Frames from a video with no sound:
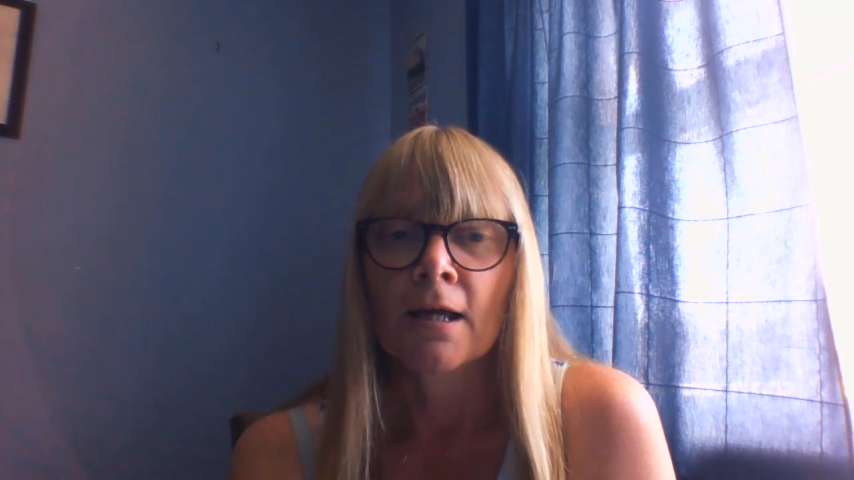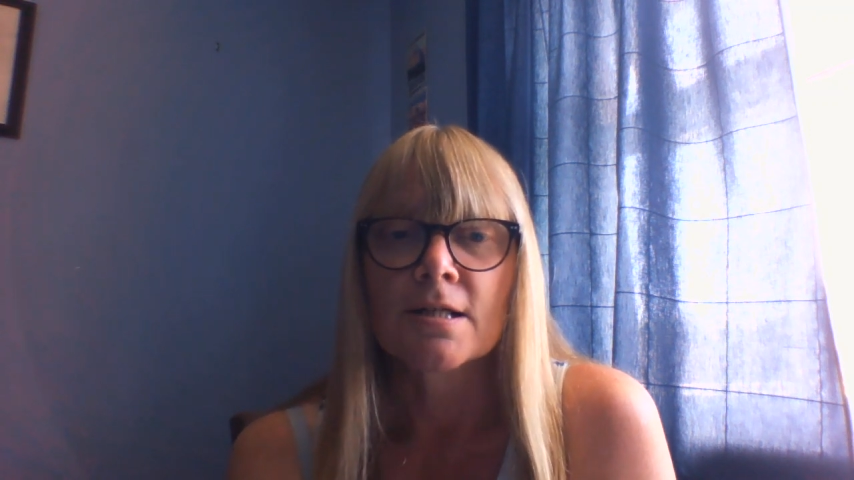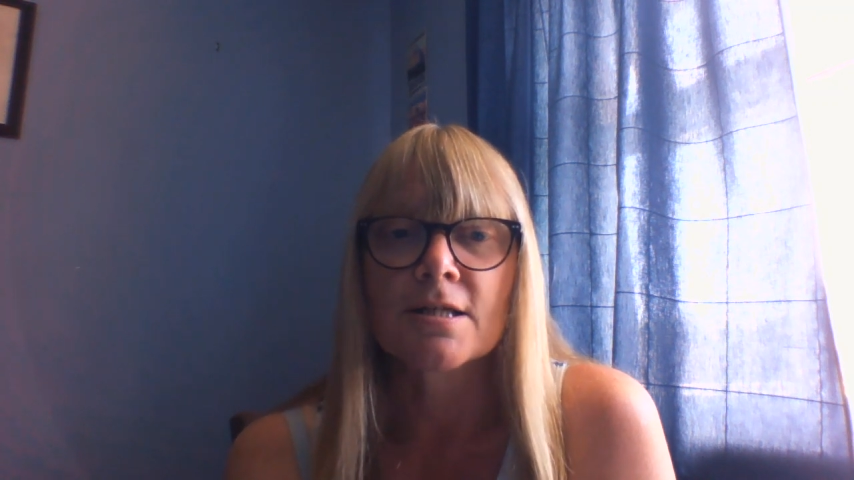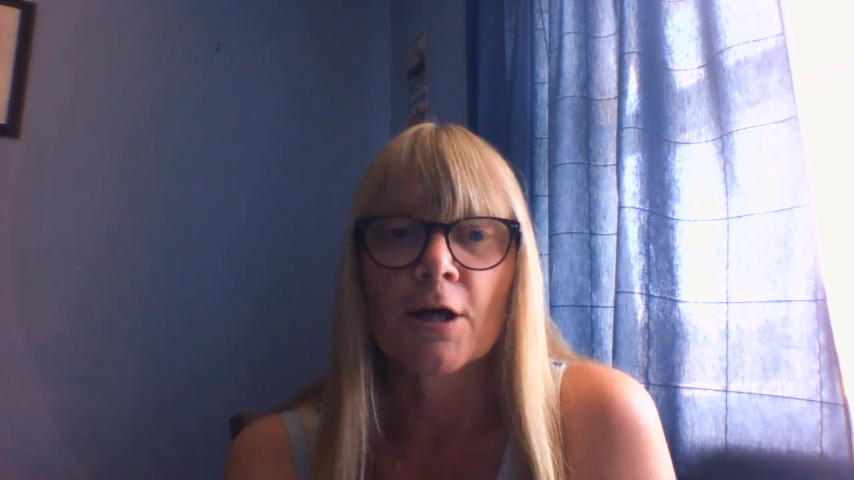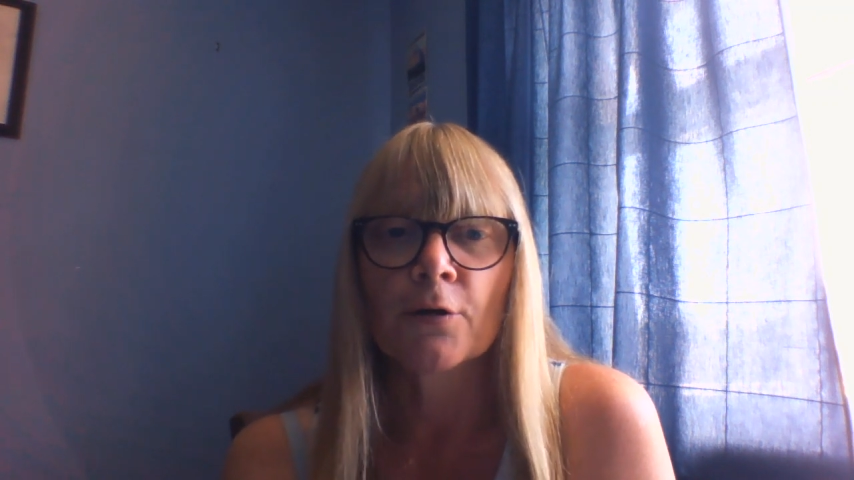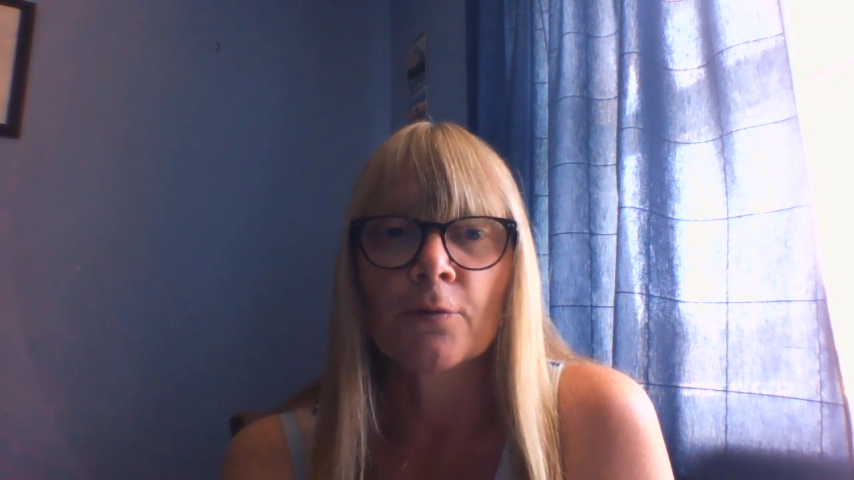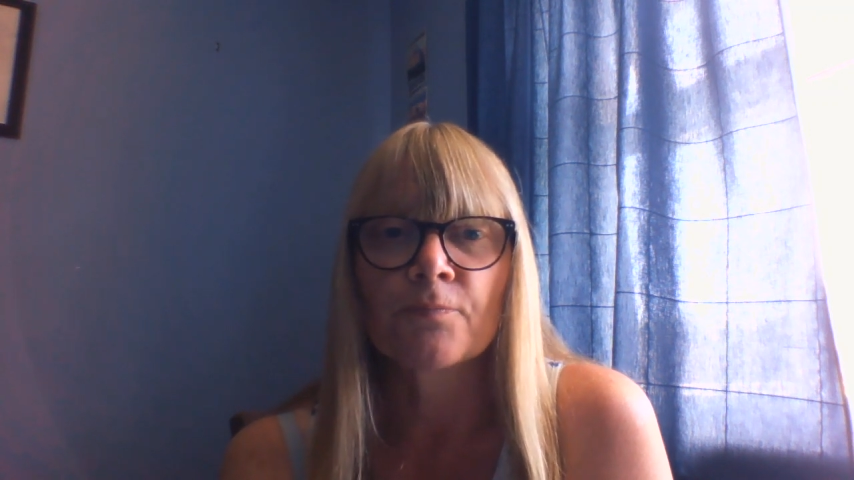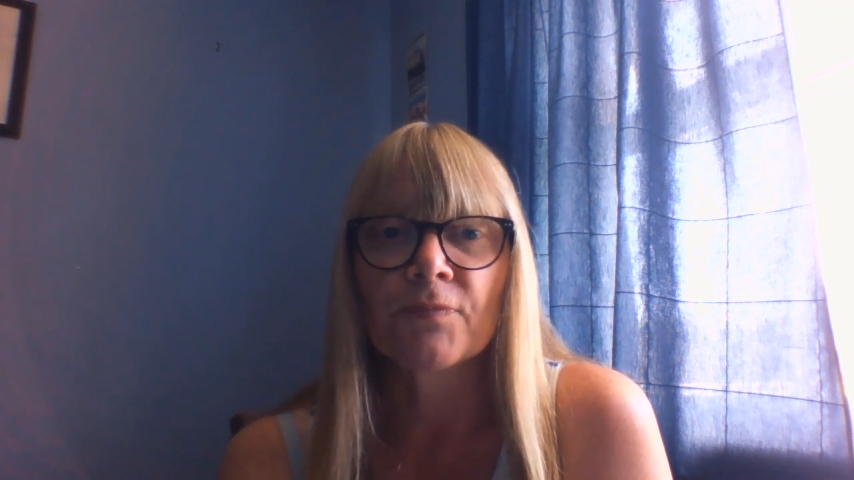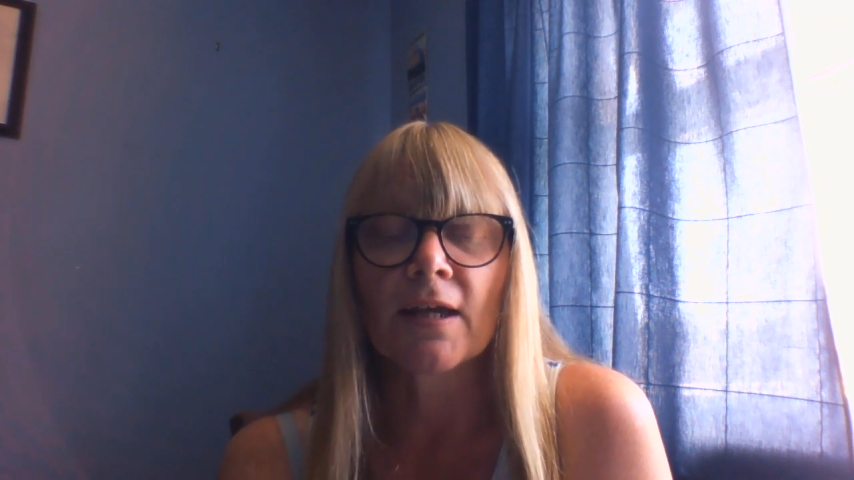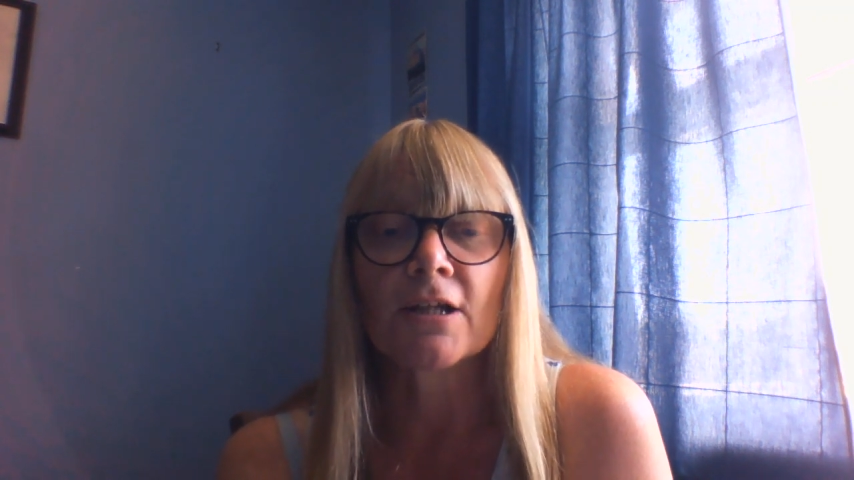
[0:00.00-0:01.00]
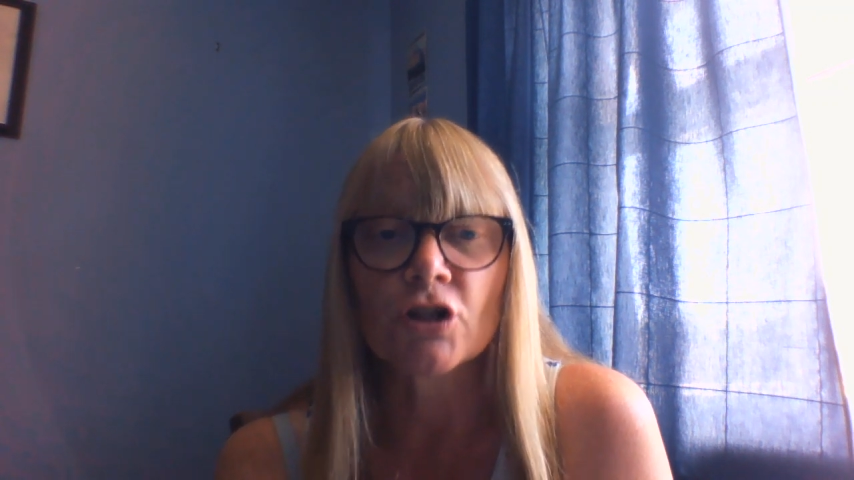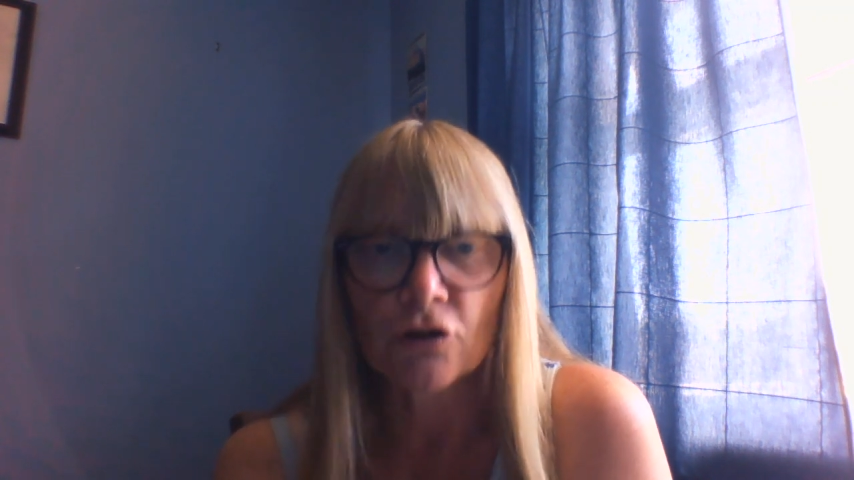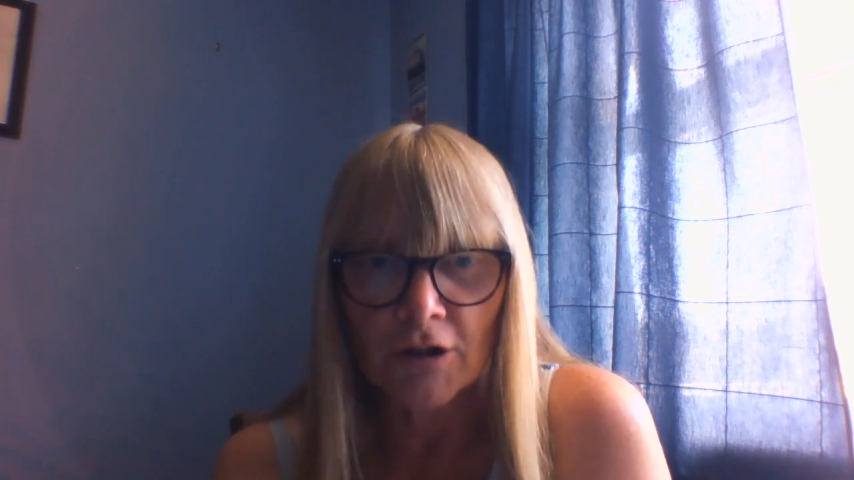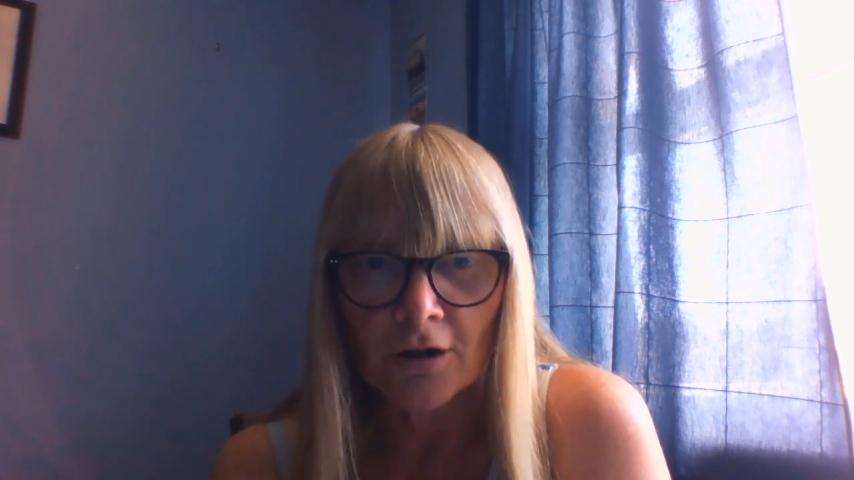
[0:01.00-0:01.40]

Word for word: So enjoy